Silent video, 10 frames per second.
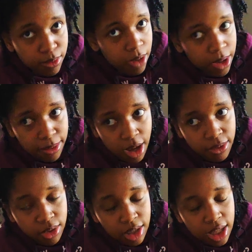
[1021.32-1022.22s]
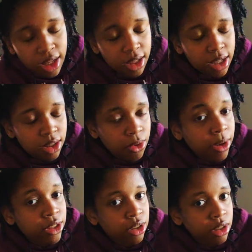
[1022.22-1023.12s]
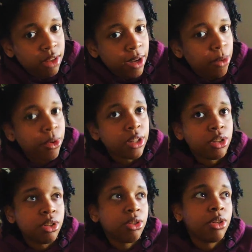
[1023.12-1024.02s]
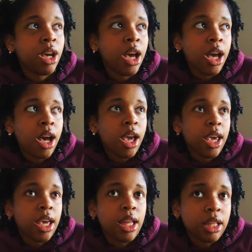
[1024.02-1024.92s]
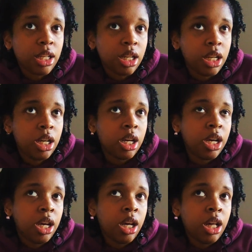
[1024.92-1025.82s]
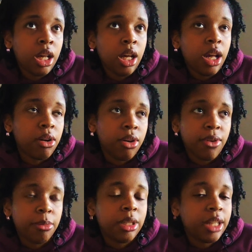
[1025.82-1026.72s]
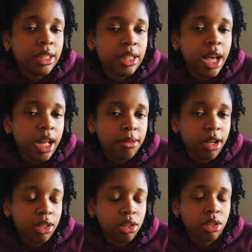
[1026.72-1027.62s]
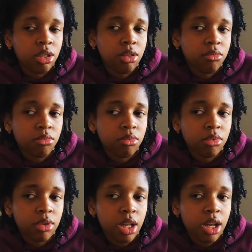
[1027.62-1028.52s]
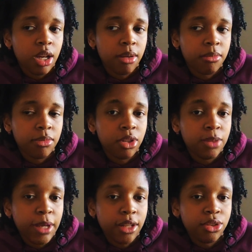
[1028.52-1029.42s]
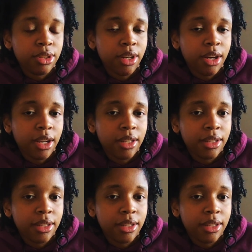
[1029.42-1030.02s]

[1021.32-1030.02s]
my web novel, and that's the question, if I want to. And I don't know if I'm being led to that. I'm not sure. There's Patreon,